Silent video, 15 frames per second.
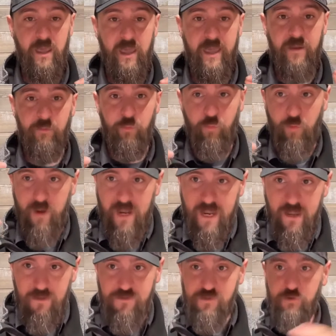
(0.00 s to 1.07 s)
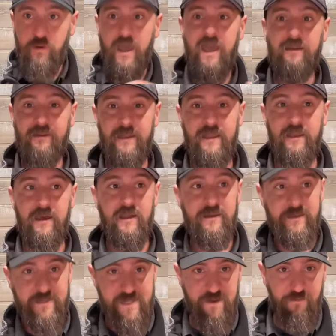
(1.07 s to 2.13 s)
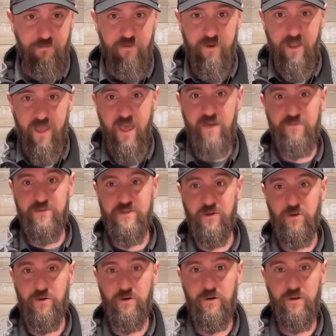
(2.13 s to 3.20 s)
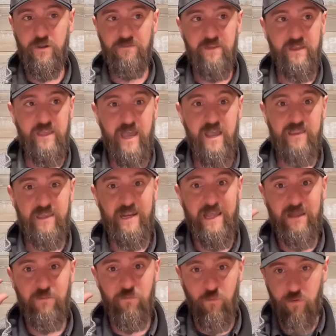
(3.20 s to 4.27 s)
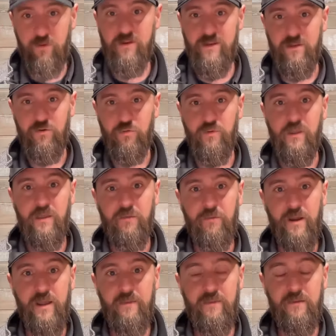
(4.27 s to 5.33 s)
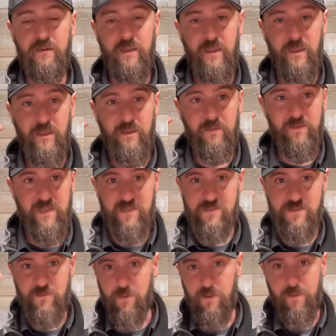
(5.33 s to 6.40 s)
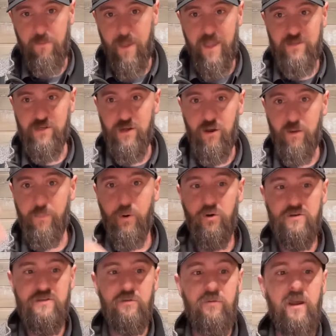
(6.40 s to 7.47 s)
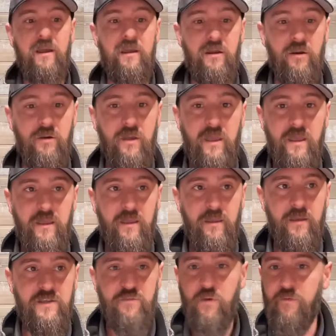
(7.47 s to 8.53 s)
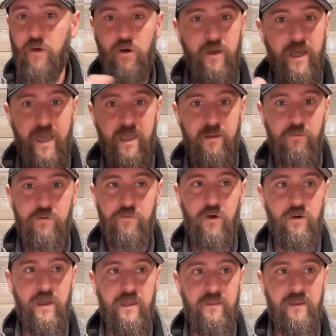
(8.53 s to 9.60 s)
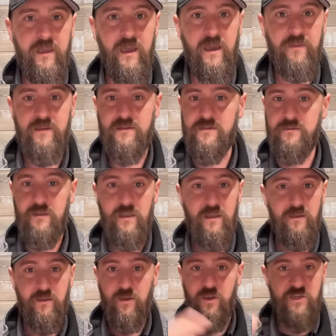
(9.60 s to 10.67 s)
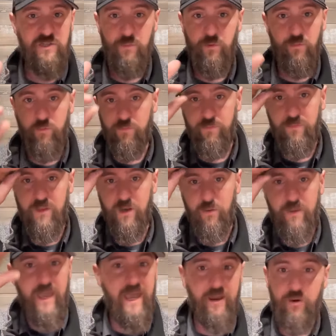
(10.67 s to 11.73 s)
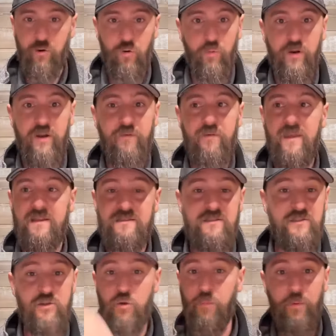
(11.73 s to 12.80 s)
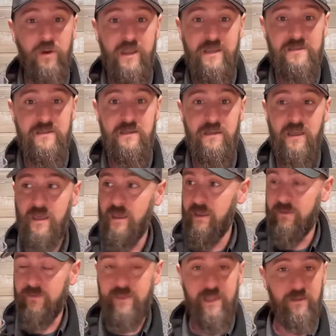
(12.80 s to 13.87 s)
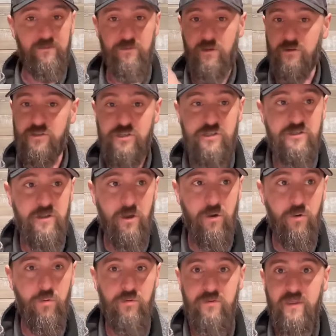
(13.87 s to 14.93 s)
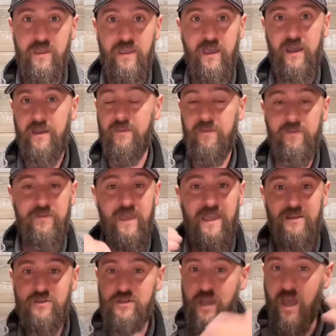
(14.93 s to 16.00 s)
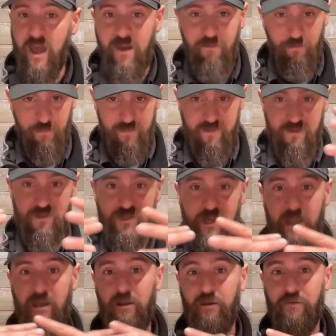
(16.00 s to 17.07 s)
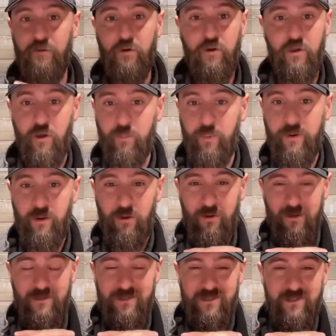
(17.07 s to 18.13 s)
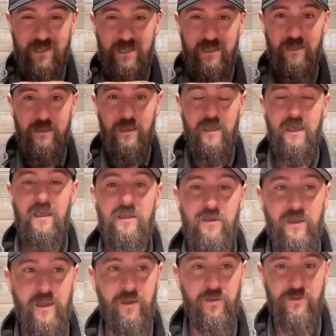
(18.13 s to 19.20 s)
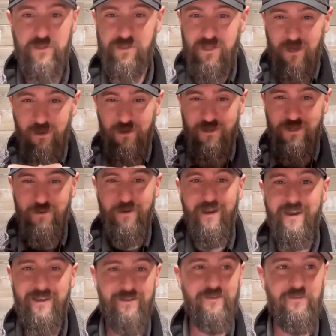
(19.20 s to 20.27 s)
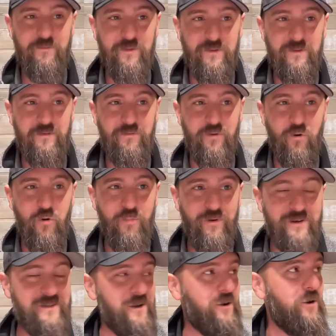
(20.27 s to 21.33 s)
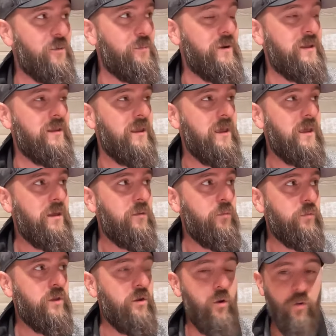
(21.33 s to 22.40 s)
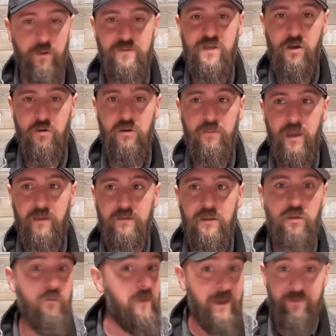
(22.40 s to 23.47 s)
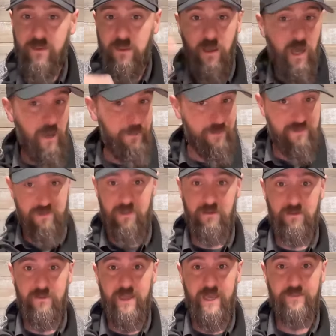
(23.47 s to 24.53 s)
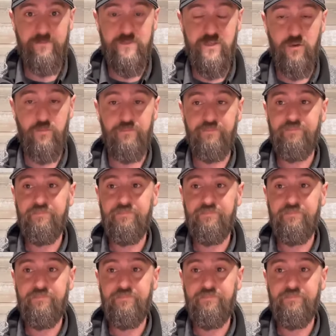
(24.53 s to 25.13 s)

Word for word: and re-attracting a different avatar of the guy that I want to deal with, right? The this imaginary person right here, because we've all had it. We've all had the guy that's the customer, you know, guy, girl, whatever, that's super easy. They they're stoked. They got they jive with the gel of your company You're in sync. You got good synergy, right? With the corporate term, but you know what I'm talking about. Then you've got the opposite end of that. So